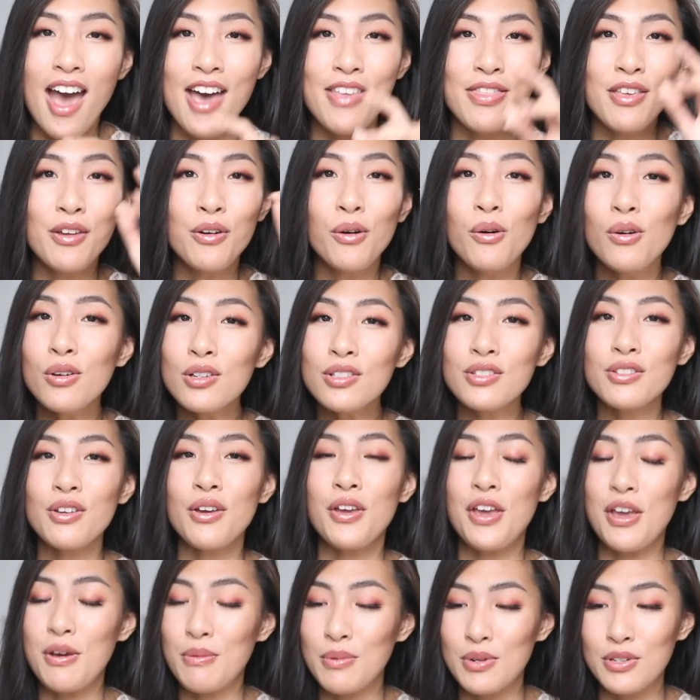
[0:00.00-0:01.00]
And then also
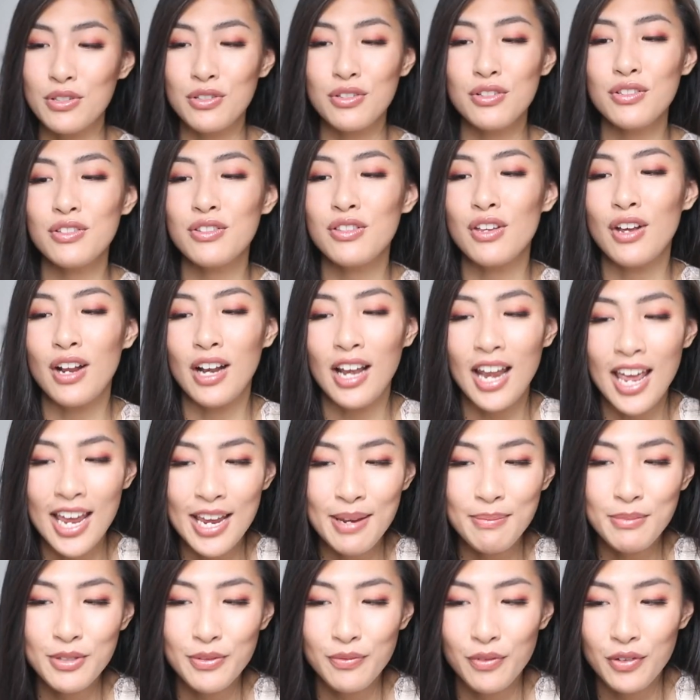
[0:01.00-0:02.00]
it was just the
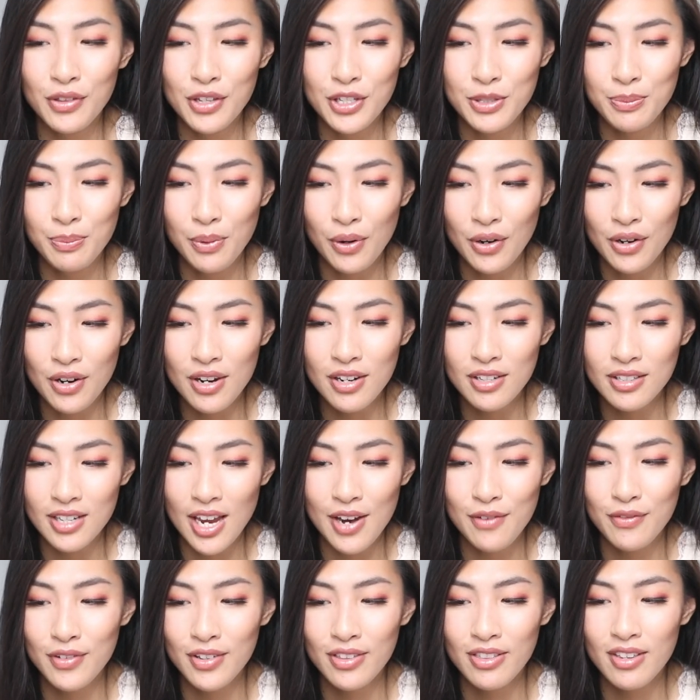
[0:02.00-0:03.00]
claims for this product.
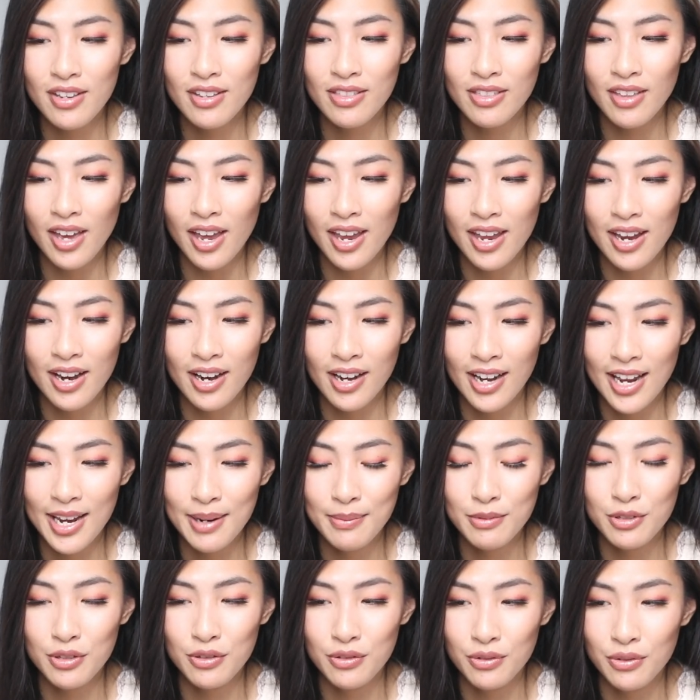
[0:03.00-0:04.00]
Everything that it
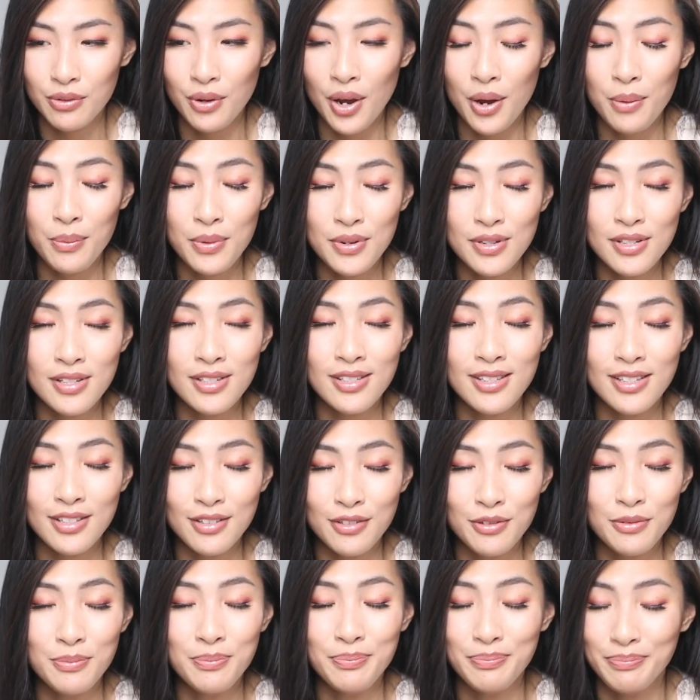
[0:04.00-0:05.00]
claimed to do, I wanted it
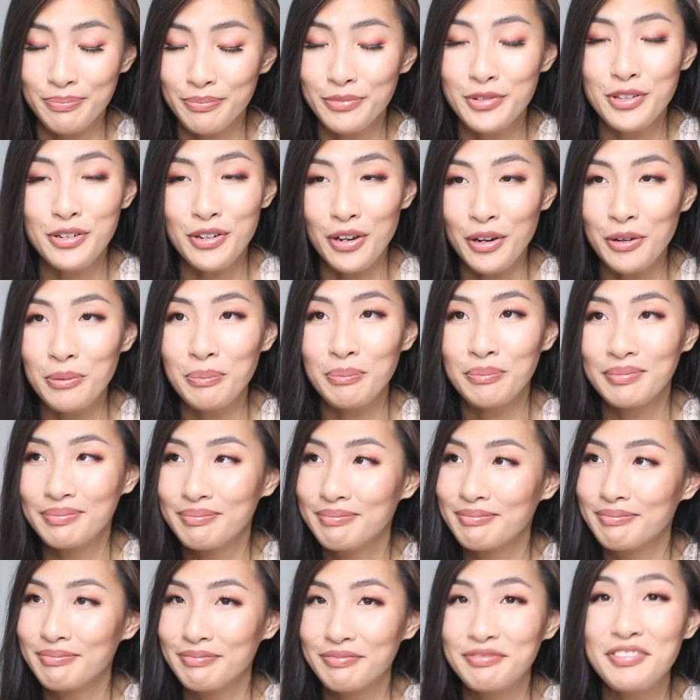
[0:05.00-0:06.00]
to, you know,
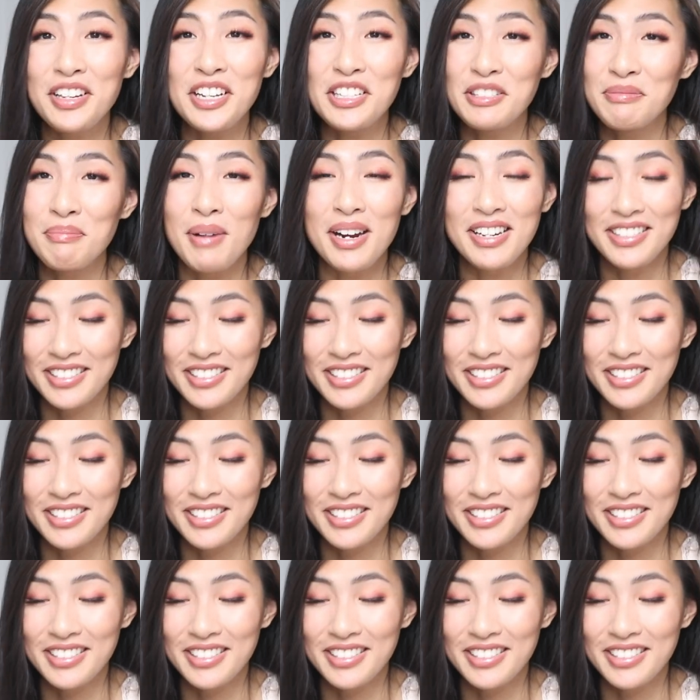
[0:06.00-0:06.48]
fix my